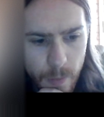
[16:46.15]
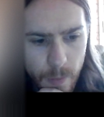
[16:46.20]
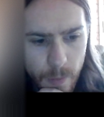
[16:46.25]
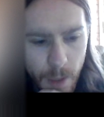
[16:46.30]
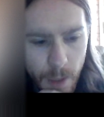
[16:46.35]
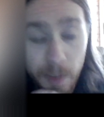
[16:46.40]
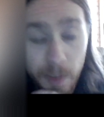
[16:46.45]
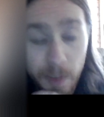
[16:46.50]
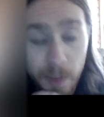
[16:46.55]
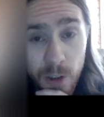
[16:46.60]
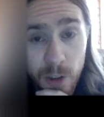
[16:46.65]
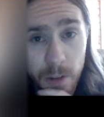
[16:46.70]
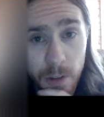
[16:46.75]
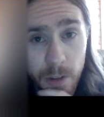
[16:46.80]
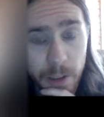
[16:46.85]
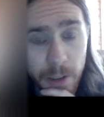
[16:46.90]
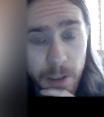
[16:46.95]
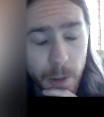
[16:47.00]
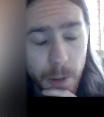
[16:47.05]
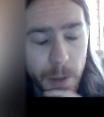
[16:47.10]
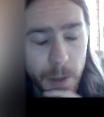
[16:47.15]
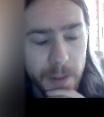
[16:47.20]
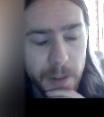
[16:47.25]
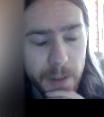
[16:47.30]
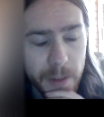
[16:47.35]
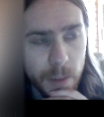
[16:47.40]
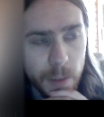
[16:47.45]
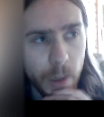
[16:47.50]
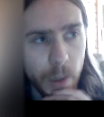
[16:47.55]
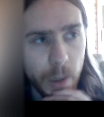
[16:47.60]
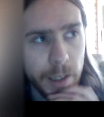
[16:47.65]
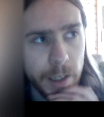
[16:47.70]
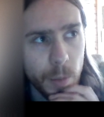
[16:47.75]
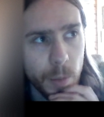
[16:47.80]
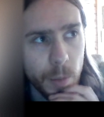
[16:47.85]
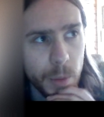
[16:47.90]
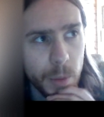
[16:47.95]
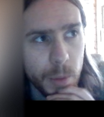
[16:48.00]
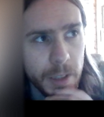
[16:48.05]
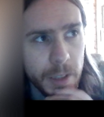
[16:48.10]
I'm struggling here. They somewhat help the
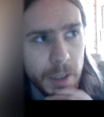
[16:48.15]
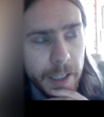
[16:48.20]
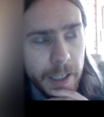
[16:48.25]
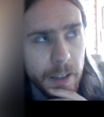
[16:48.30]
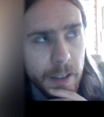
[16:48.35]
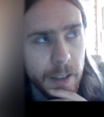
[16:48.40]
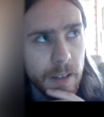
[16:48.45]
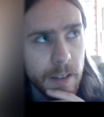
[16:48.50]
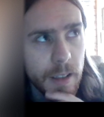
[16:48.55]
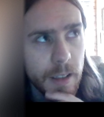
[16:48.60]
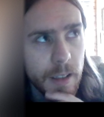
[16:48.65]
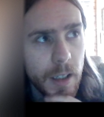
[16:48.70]
protagonist